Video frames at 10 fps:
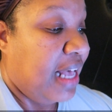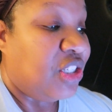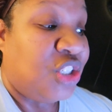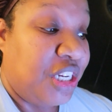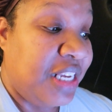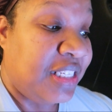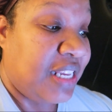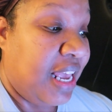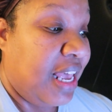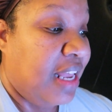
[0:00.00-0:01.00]
She
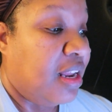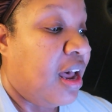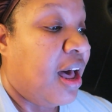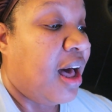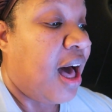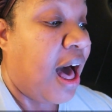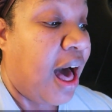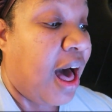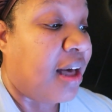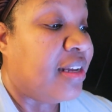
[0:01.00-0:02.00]
said,
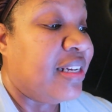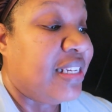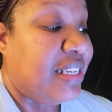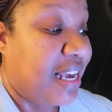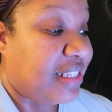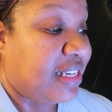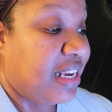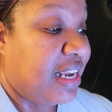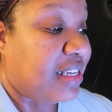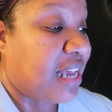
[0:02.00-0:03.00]
ha, yes it
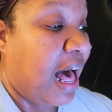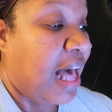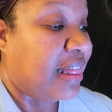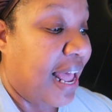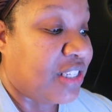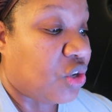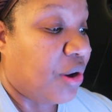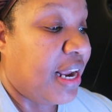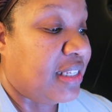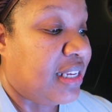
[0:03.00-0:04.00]
is. That's
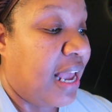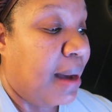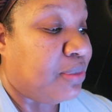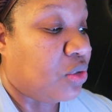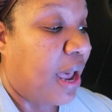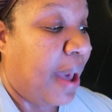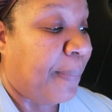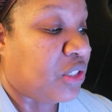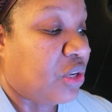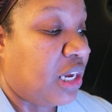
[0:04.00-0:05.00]
crazy. I'm so
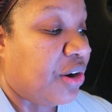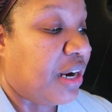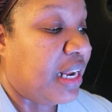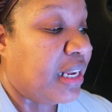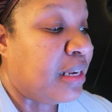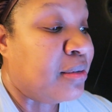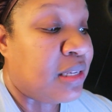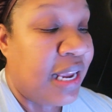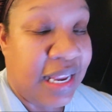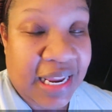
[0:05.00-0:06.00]
happy to hear it,
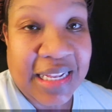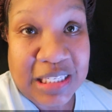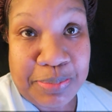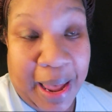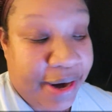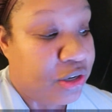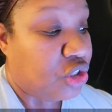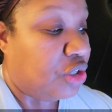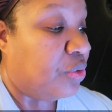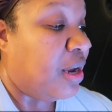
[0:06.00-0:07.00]
it inspired
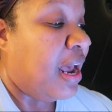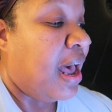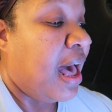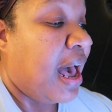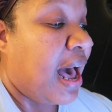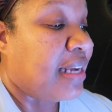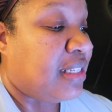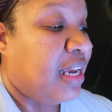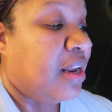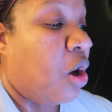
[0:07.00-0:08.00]
you. I
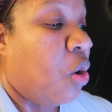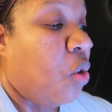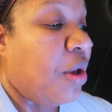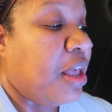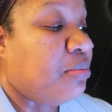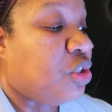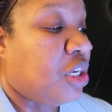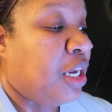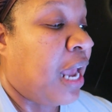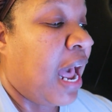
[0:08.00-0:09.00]
said,
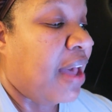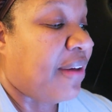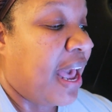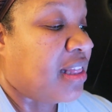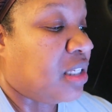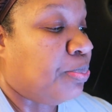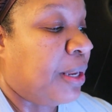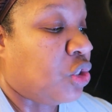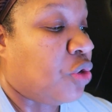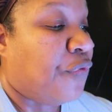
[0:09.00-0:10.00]
OMG, I have had this
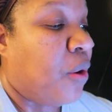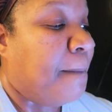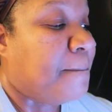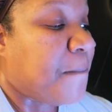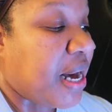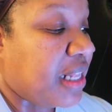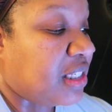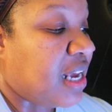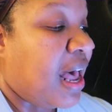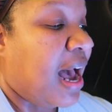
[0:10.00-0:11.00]
picture for
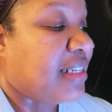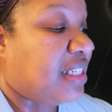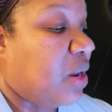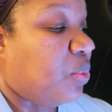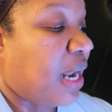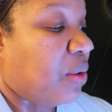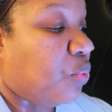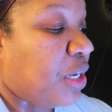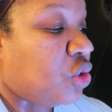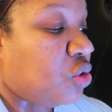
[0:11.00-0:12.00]
months. I said, when I
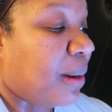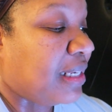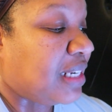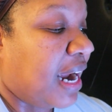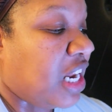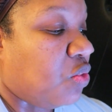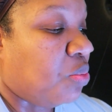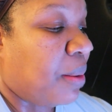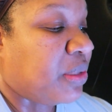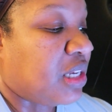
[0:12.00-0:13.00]
redo my dining
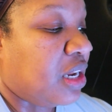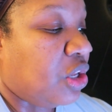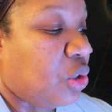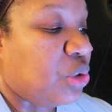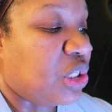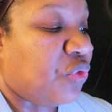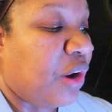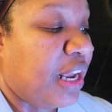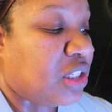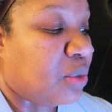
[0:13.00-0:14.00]
room, I was going to use this
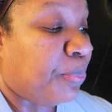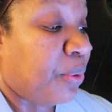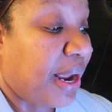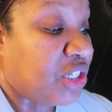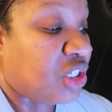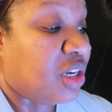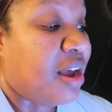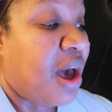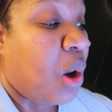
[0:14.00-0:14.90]
for inspiration.